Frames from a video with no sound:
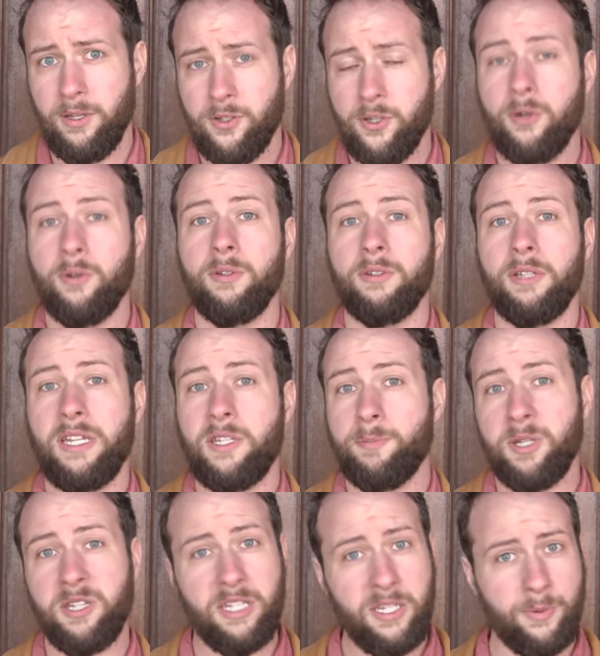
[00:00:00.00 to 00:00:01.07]
So let's
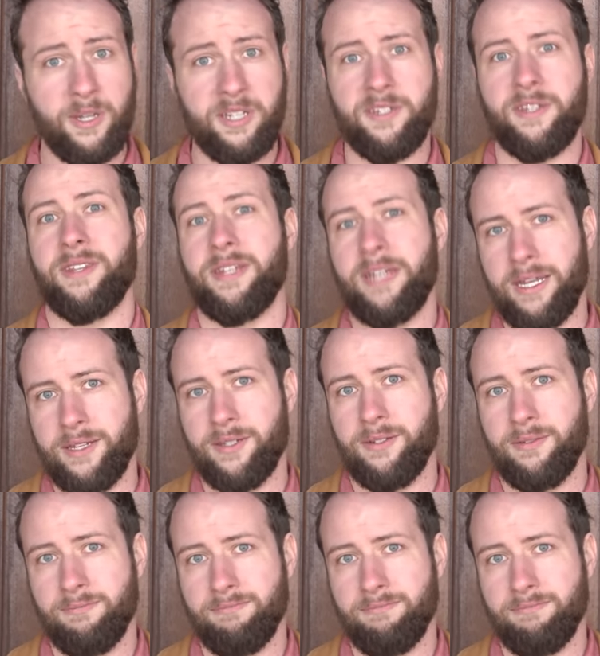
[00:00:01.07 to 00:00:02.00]
put these ones to the test.